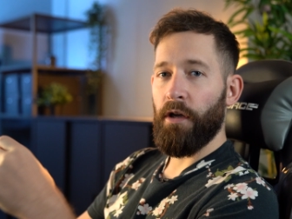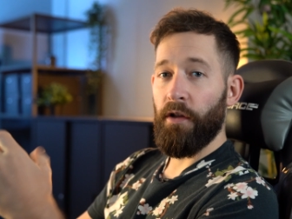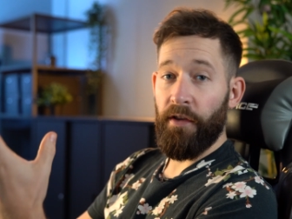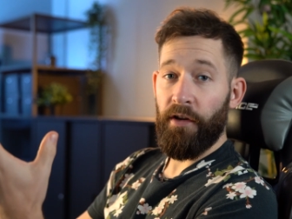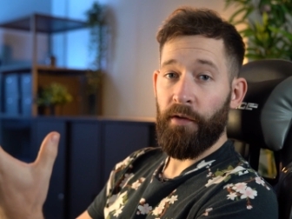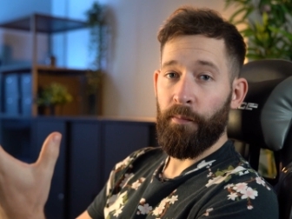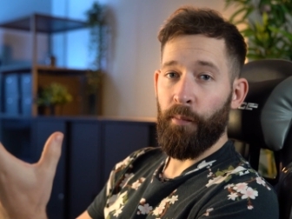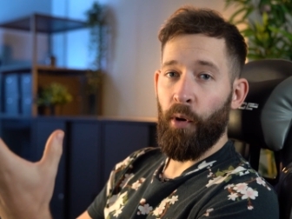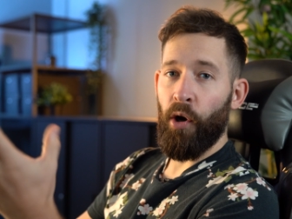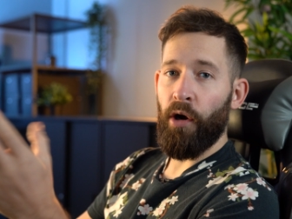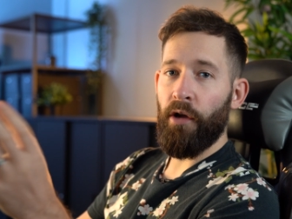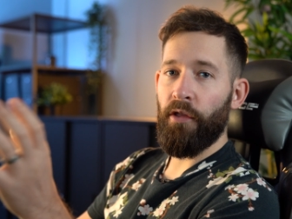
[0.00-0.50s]
At
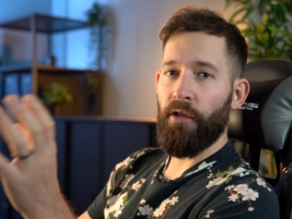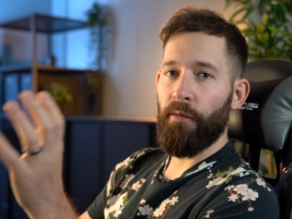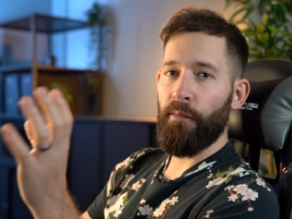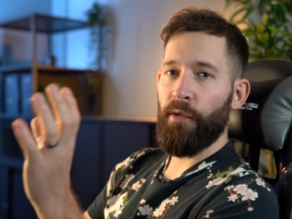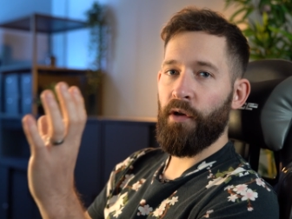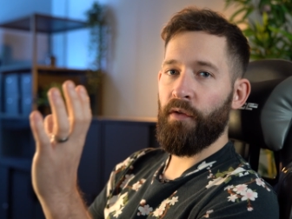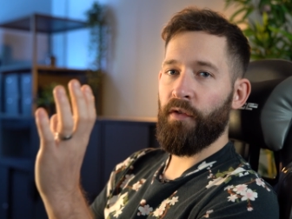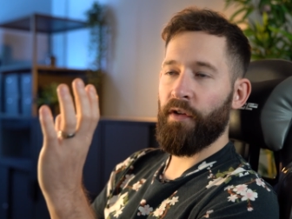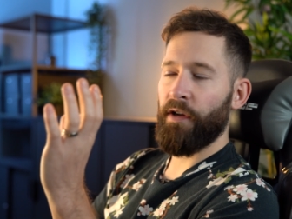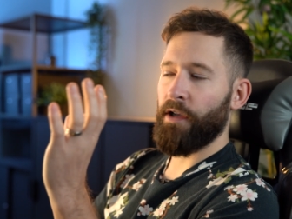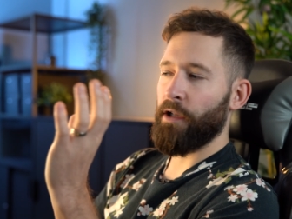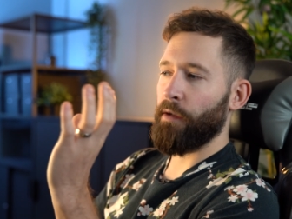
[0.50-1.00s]
this point the
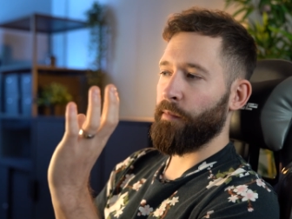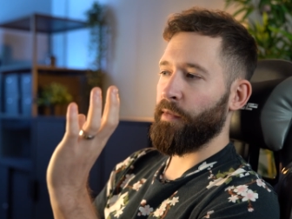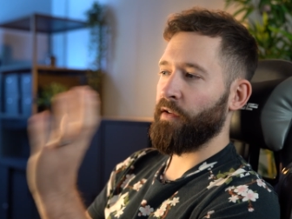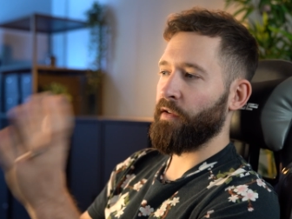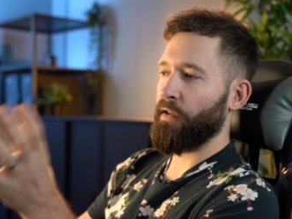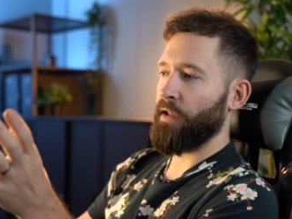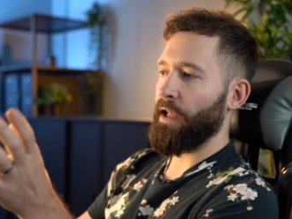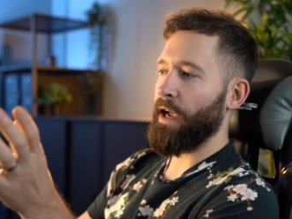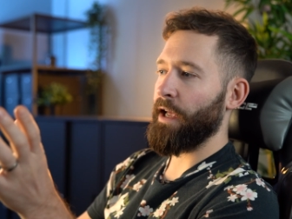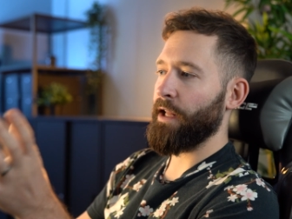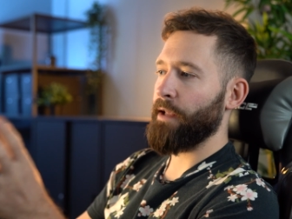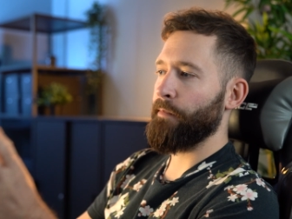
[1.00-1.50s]
music will be
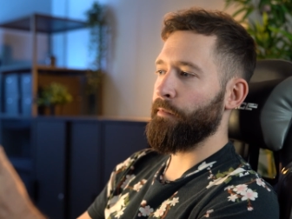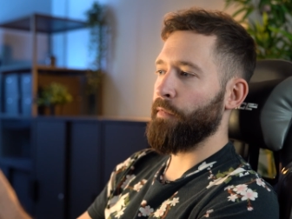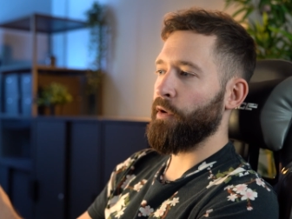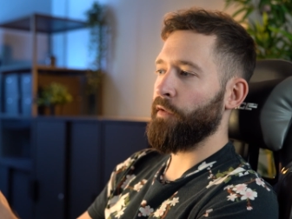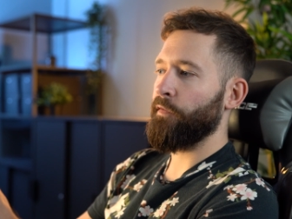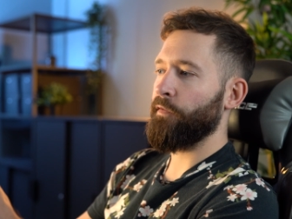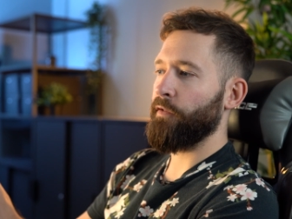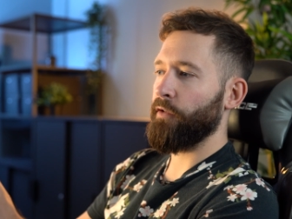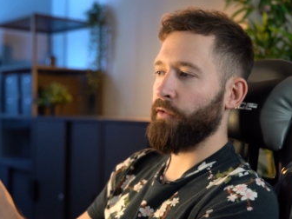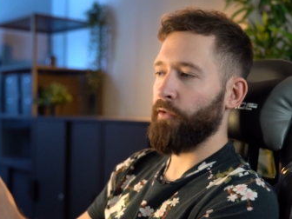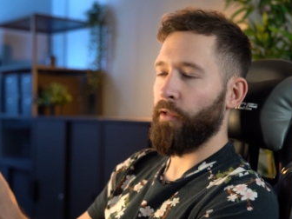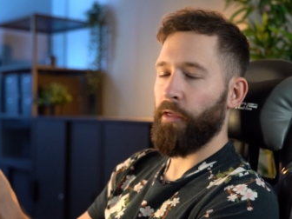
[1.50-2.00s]
slightly
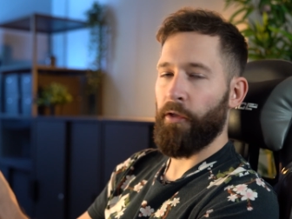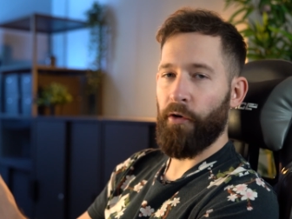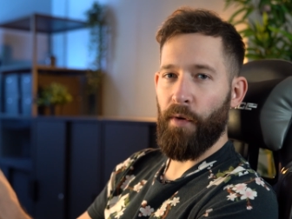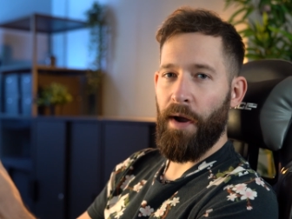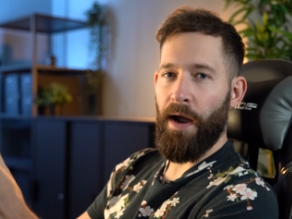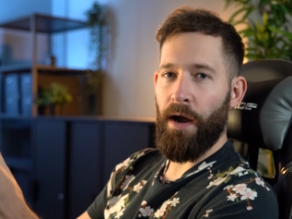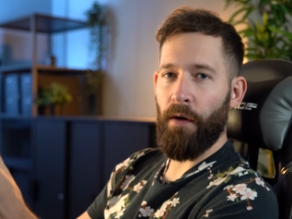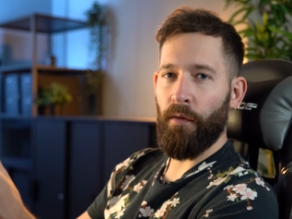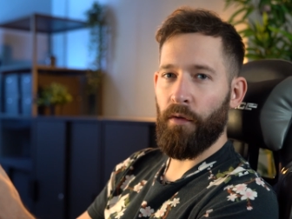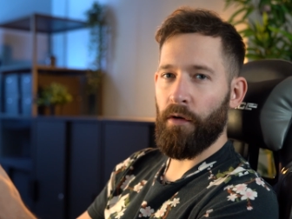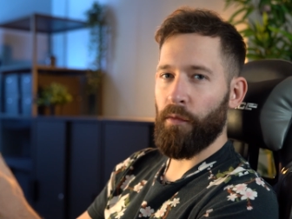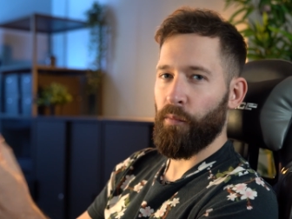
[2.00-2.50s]
muffled
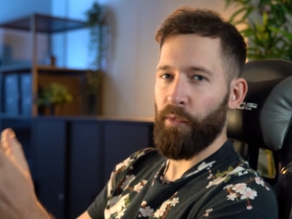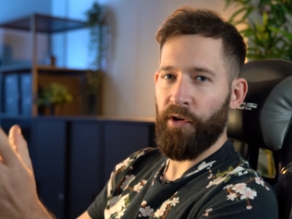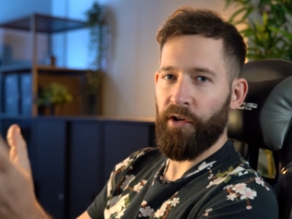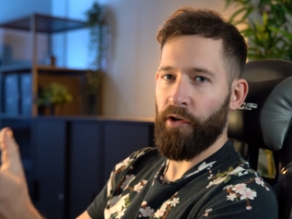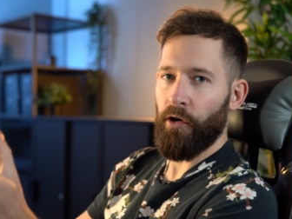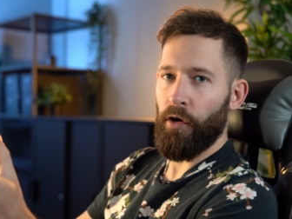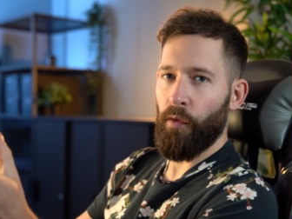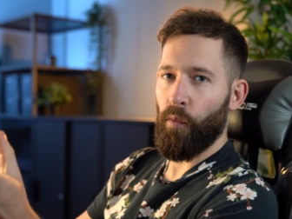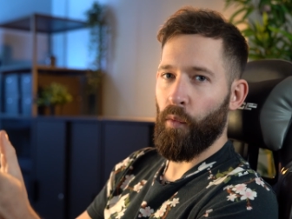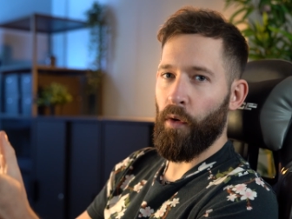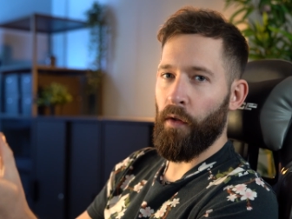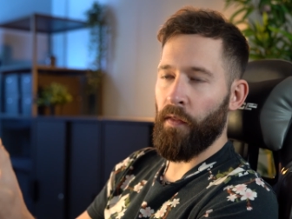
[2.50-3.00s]
throughout and we
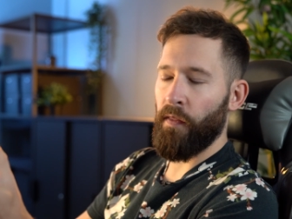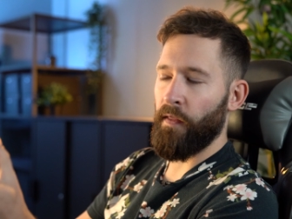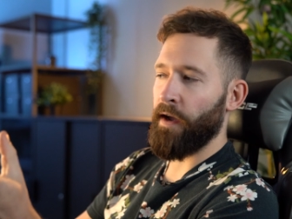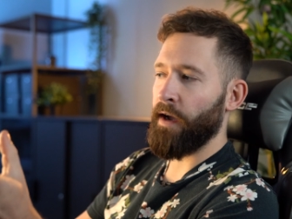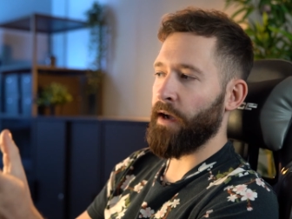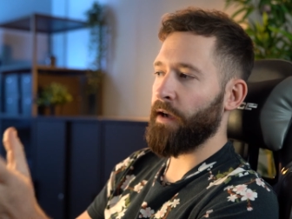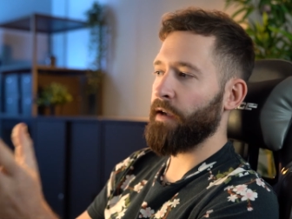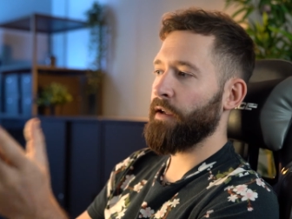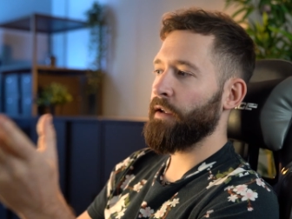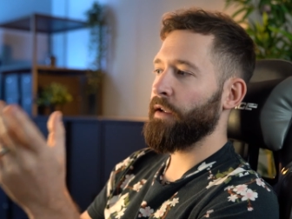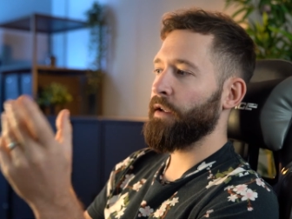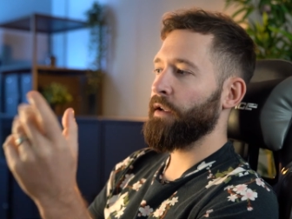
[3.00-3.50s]
don't want that,